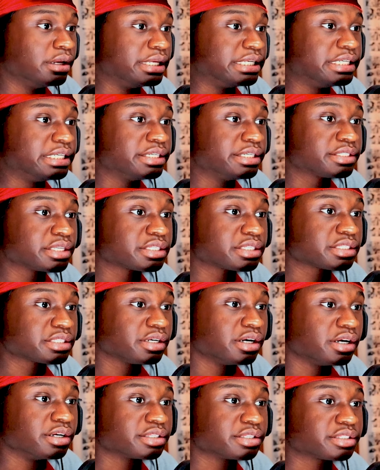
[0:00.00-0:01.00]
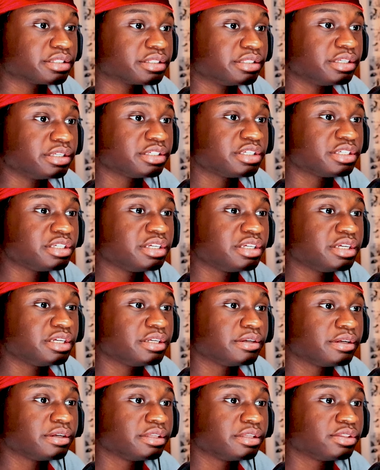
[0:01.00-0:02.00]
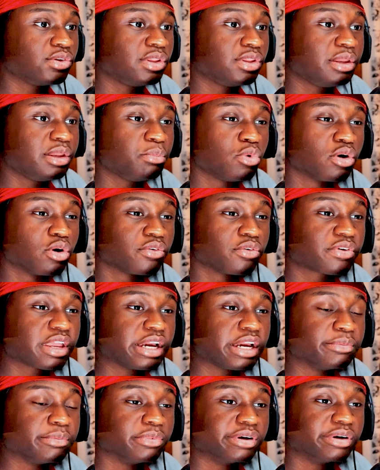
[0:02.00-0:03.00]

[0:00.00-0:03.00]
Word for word: Here's the sauce: Glitchy, 3D Morph Camera,